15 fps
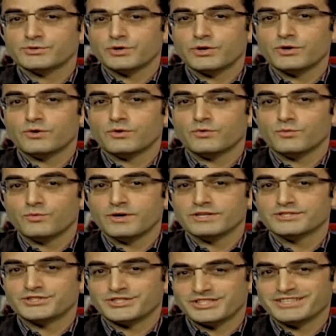know
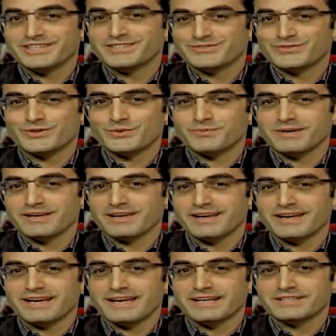what she did for me,
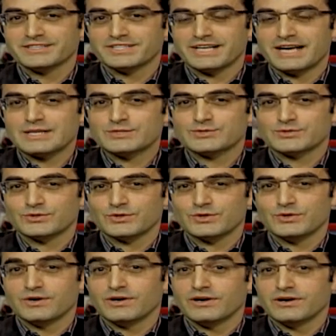and she has to
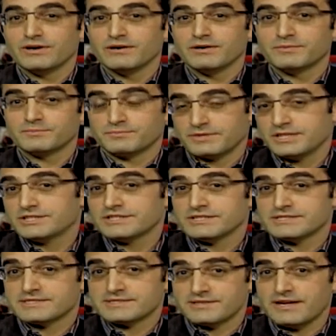know how
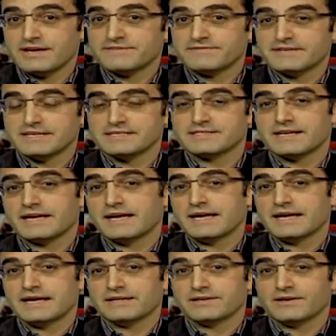precious life is
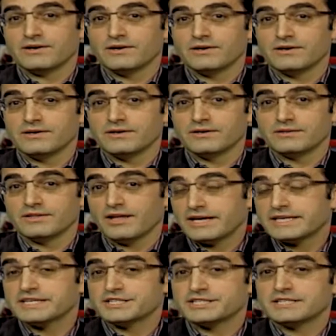and how
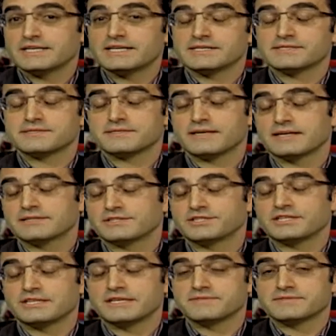lucky she is that
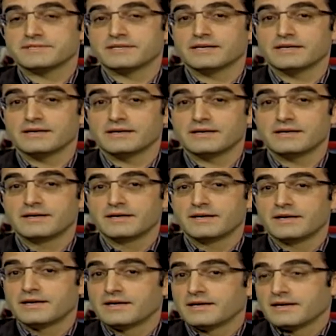she lives,
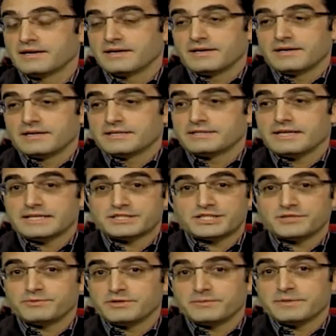that
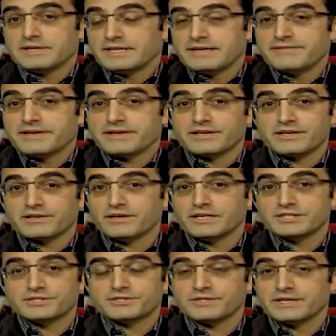she will be living in a
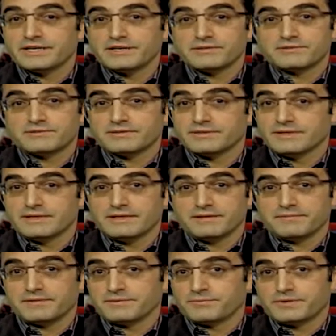country
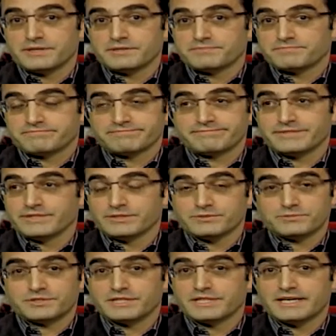where, you
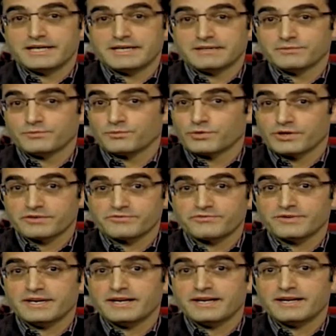know, she can work
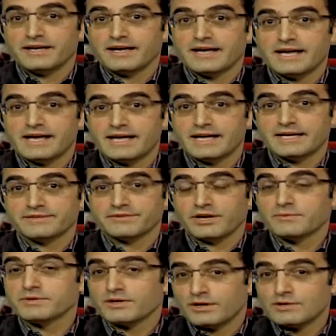freely. And I
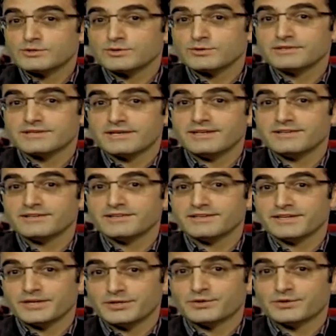will also tell her in